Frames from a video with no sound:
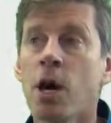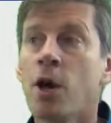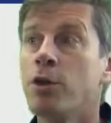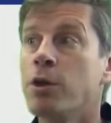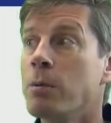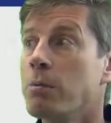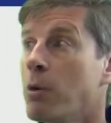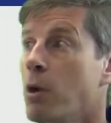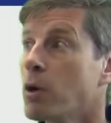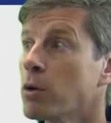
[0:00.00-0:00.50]

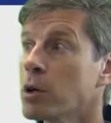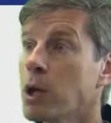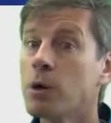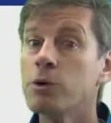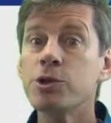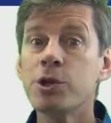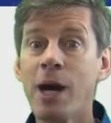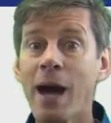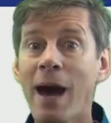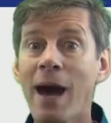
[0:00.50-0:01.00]
The more
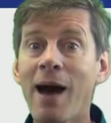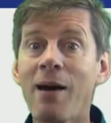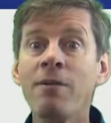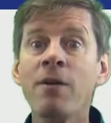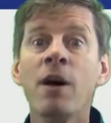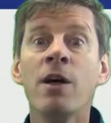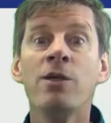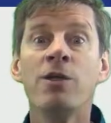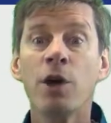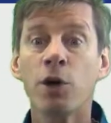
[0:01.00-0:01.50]
loans you have,
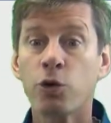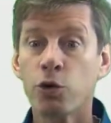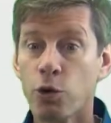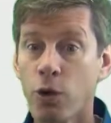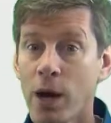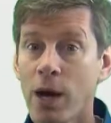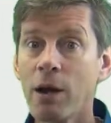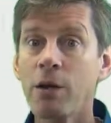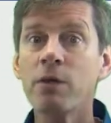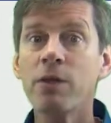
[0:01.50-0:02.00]
the
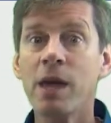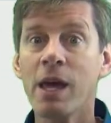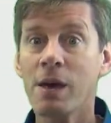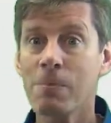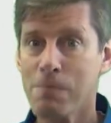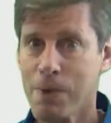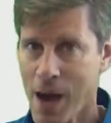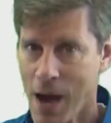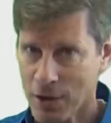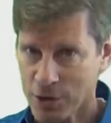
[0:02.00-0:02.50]
greater the
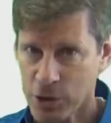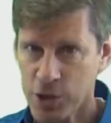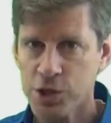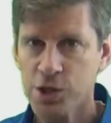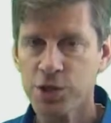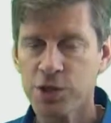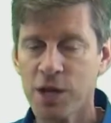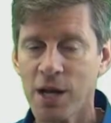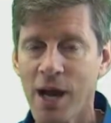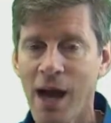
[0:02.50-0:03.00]
impact this
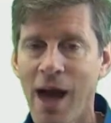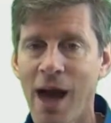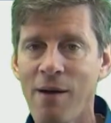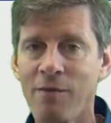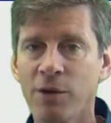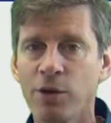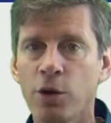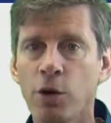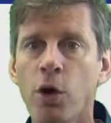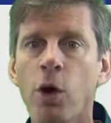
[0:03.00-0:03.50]
is going to have
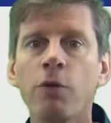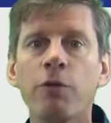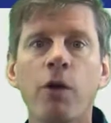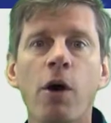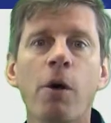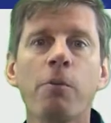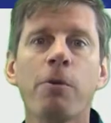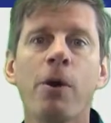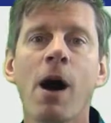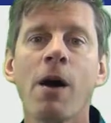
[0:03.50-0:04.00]
on your
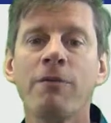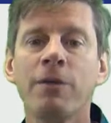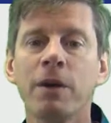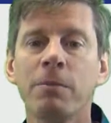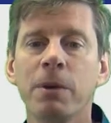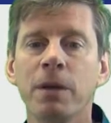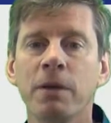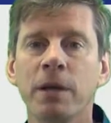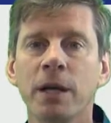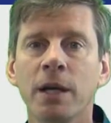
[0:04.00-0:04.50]
overall
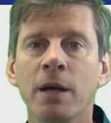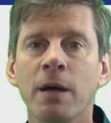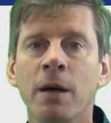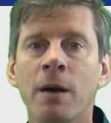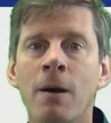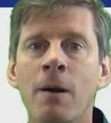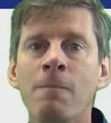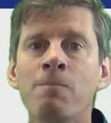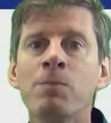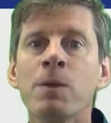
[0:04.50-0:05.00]
profitability.
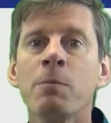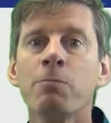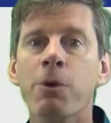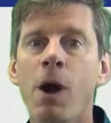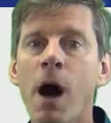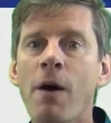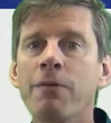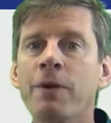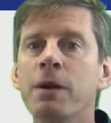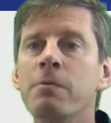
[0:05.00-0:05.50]

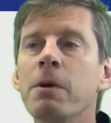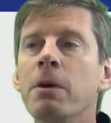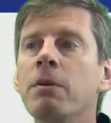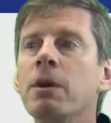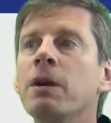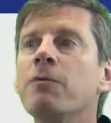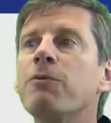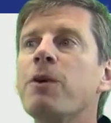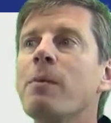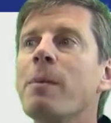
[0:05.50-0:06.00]

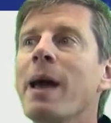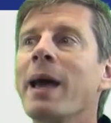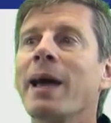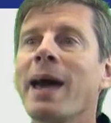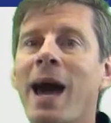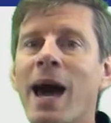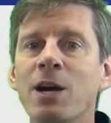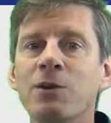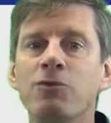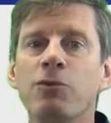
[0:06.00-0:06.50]
Profitability from a
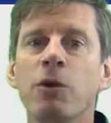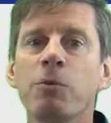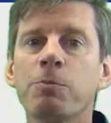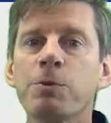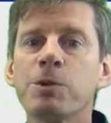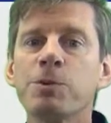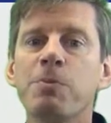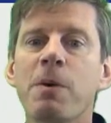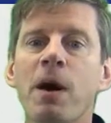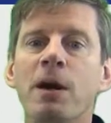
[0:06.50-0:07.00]
cash flow
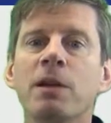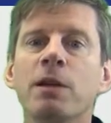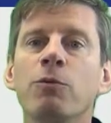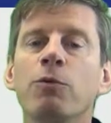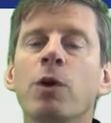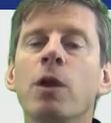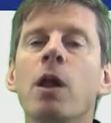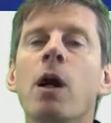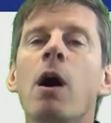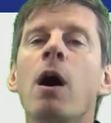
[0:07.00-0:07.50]
perspective
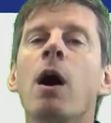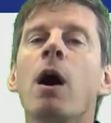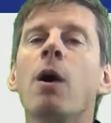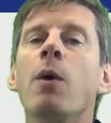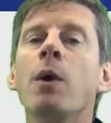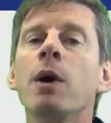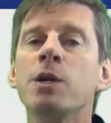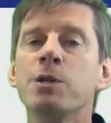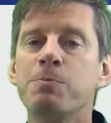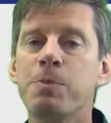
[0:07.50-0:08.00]
will
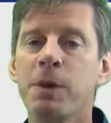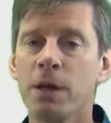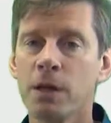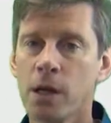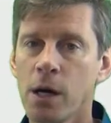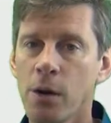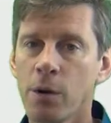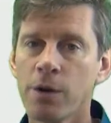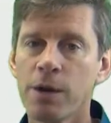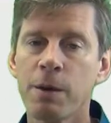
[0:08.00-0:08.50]
always be
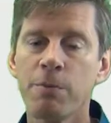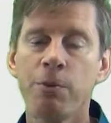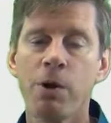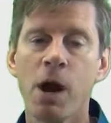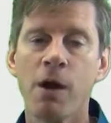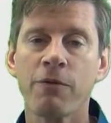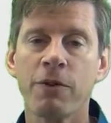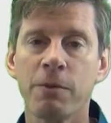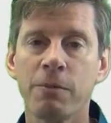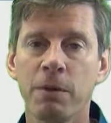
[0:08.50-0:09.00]
lower than
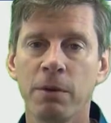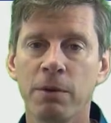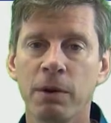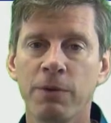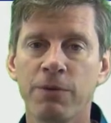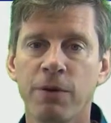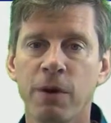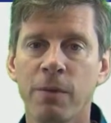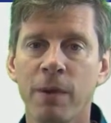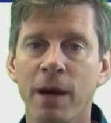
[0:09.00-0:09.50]
profitability
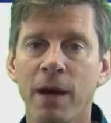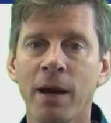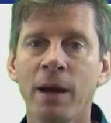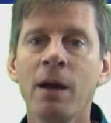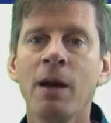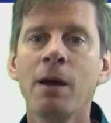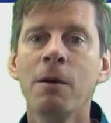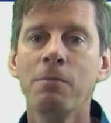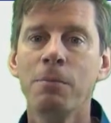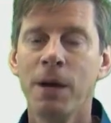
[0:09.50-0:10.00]
from a
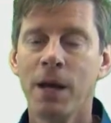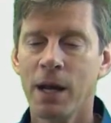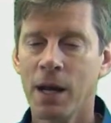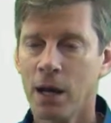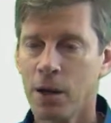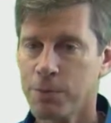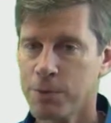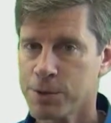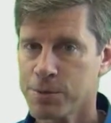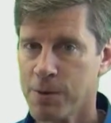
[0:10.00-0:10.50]

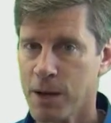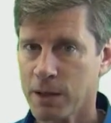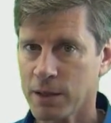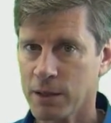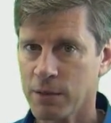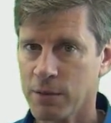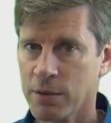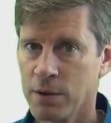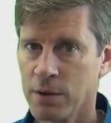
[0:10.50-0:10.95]
P&L perspective.